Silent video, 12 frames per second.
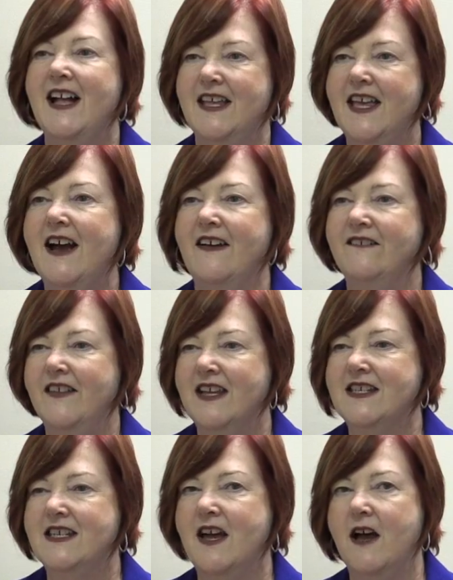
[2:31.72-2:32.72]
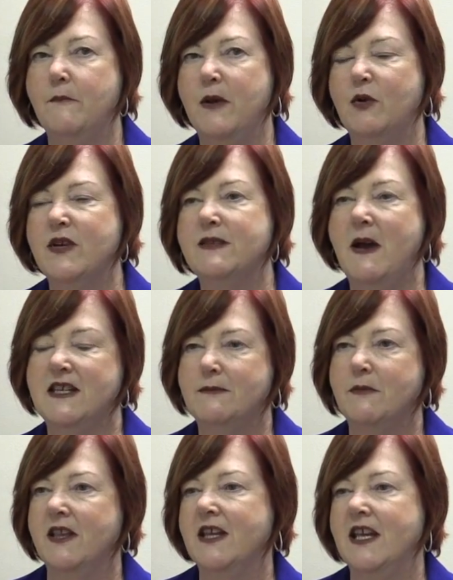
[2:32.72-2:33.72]
Yeah, it's a big
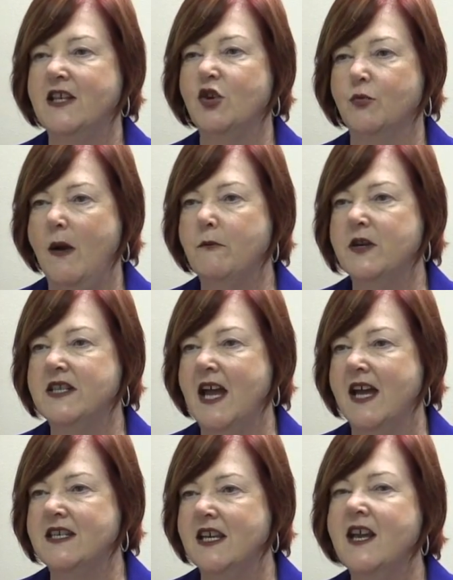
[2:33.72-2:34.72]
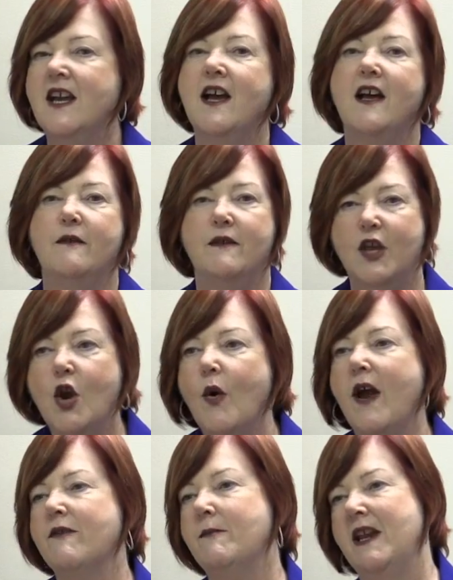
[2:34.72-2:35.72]
responsibility to represent, you know,
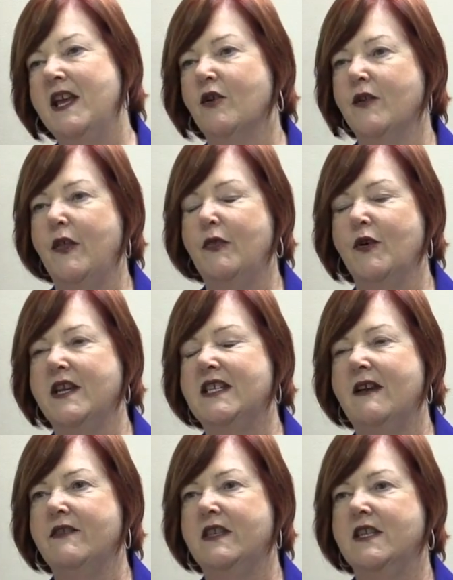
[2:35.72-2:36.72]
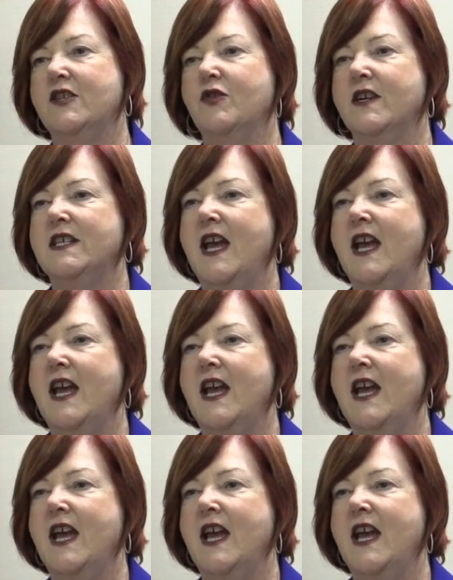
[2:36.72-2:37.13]
everybody here in the 37th District.